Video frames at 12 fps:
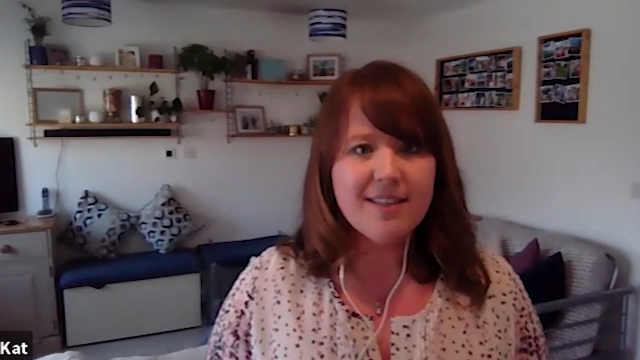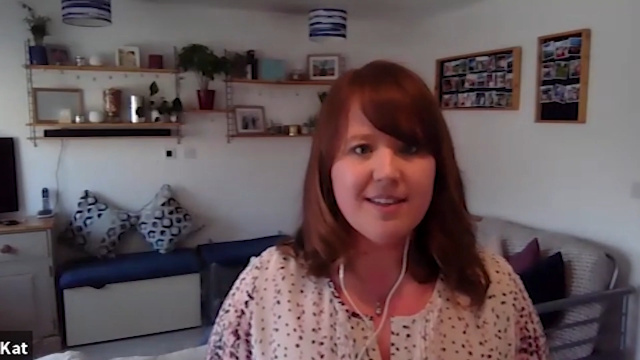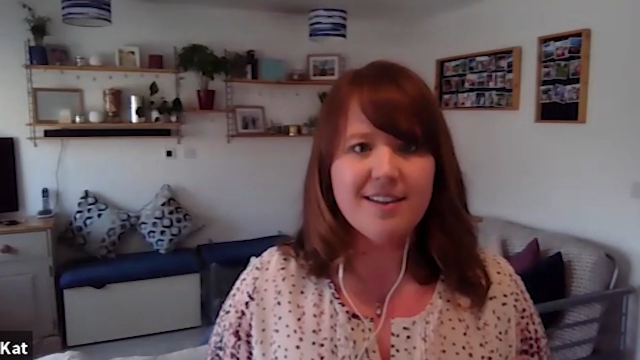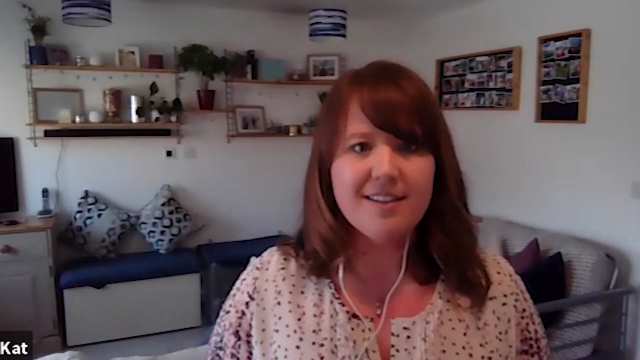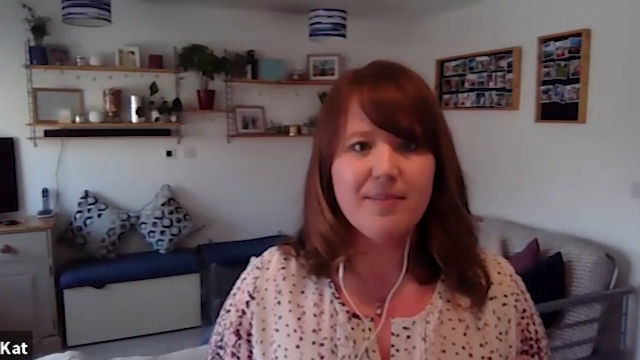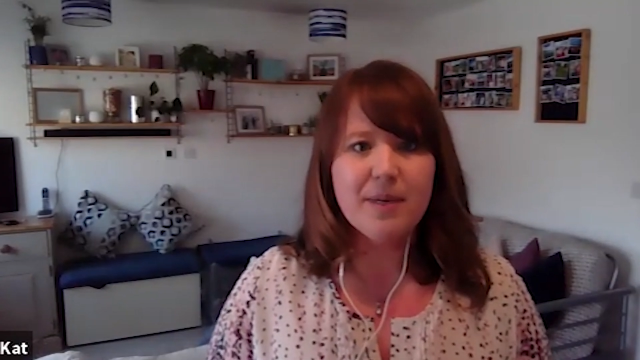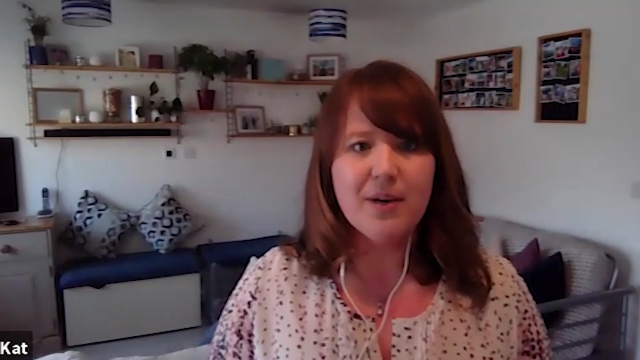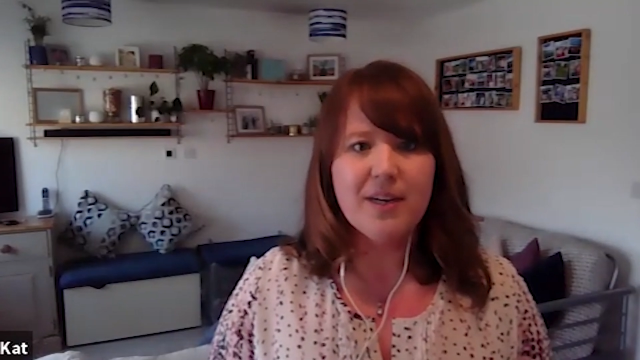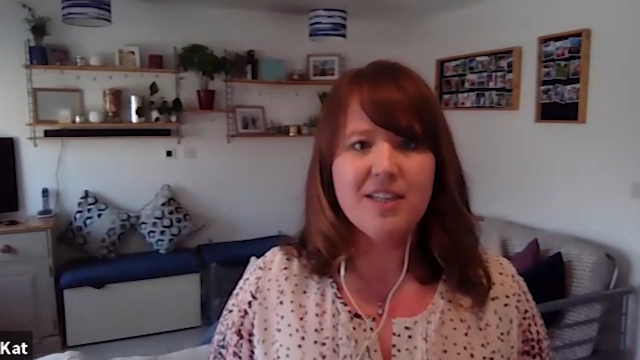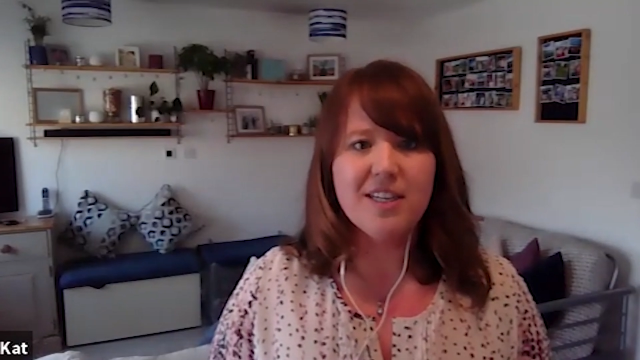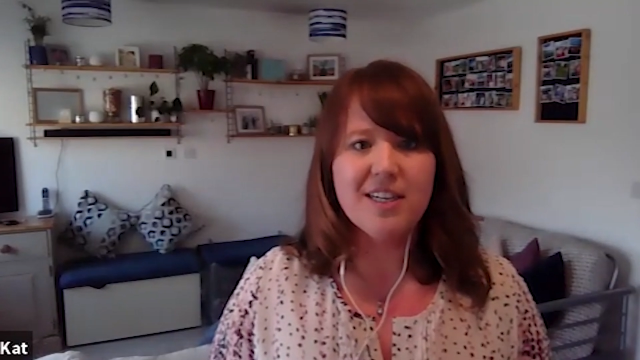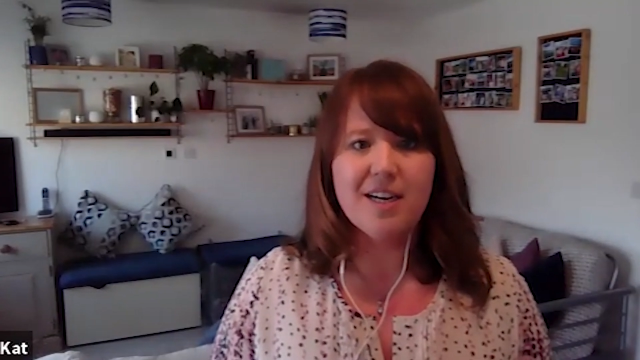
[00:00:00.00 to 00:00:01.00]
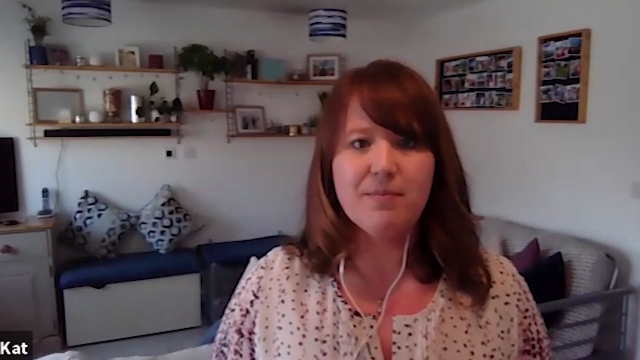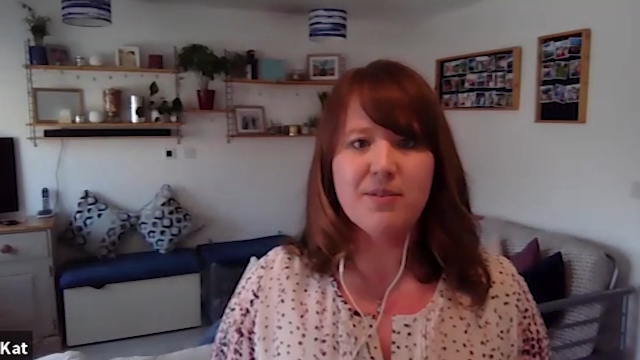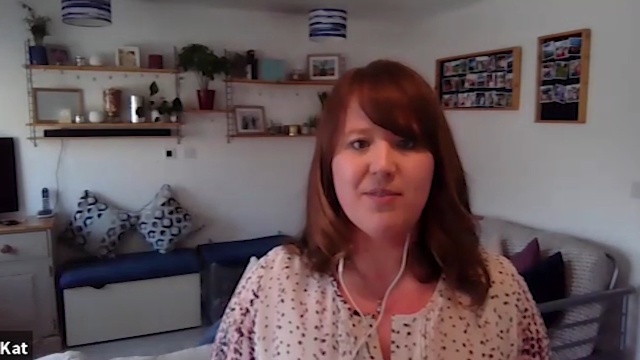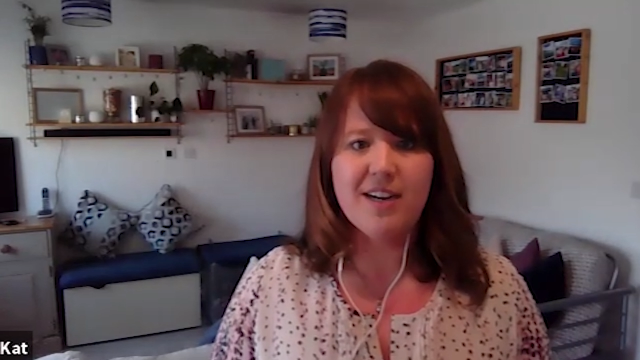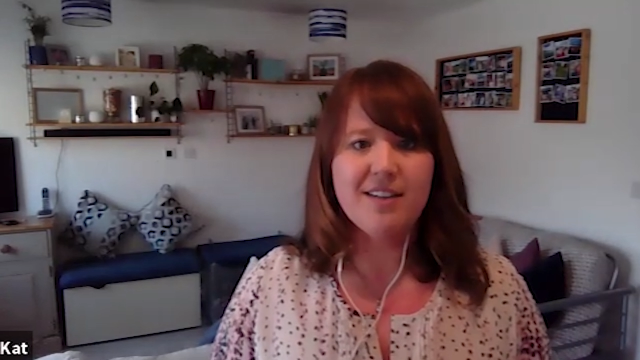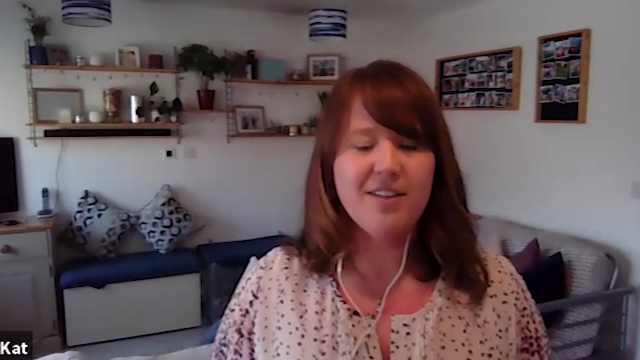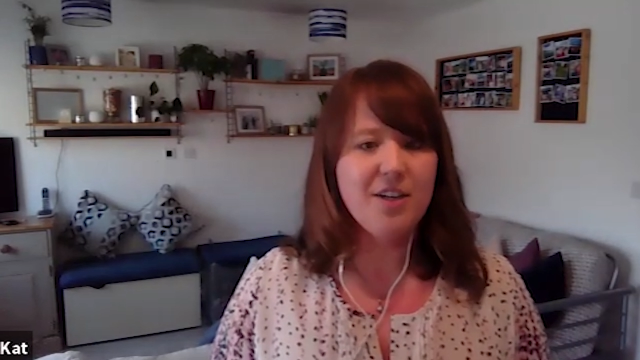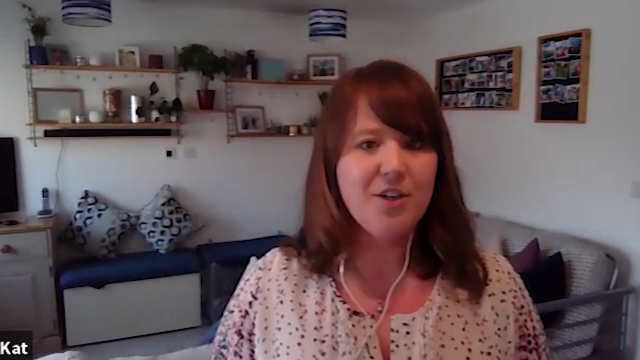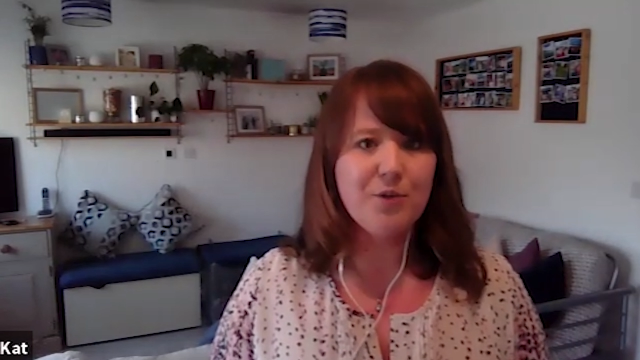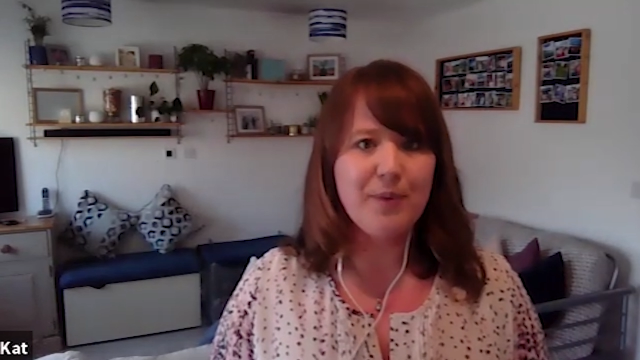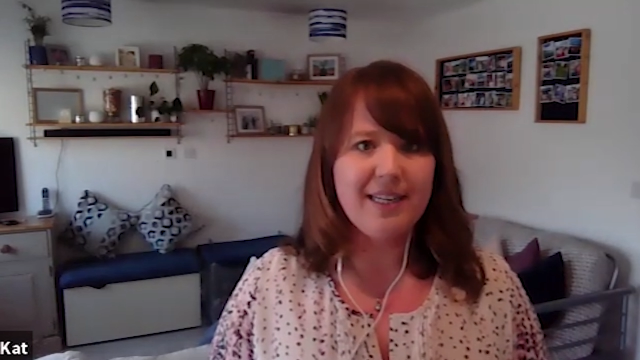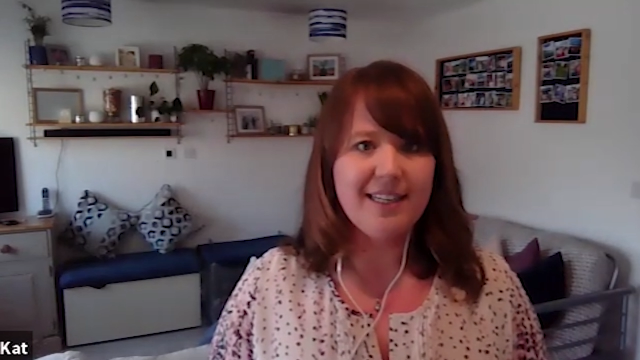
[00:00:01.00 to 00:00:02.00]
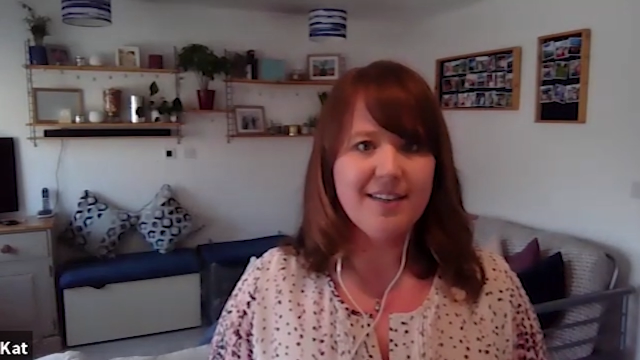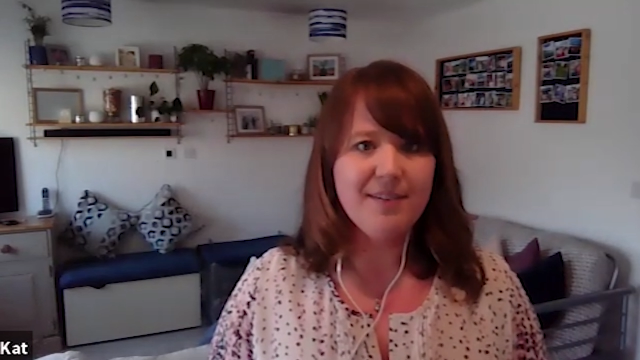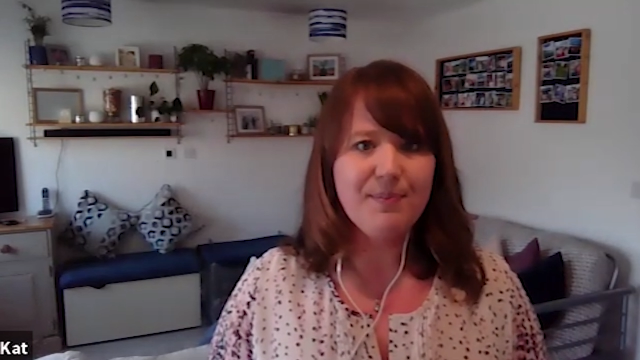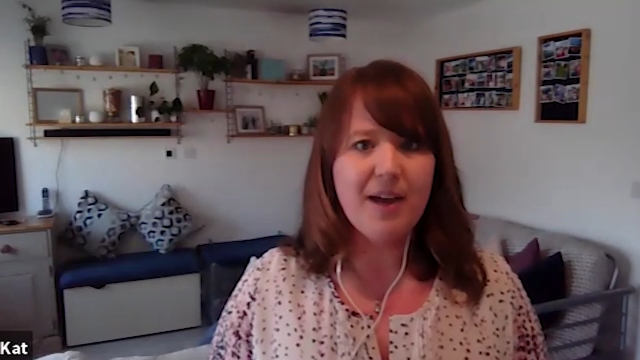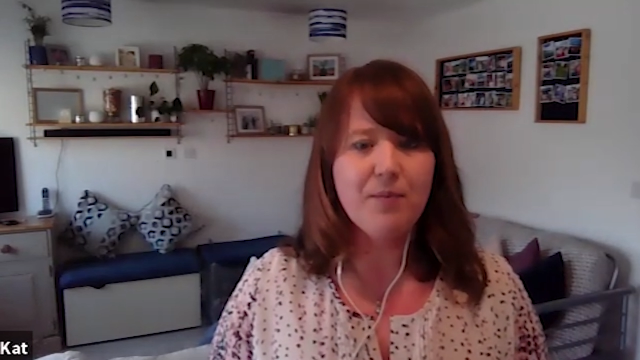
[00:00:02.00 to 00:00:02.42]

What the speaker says: customer question comes via social media,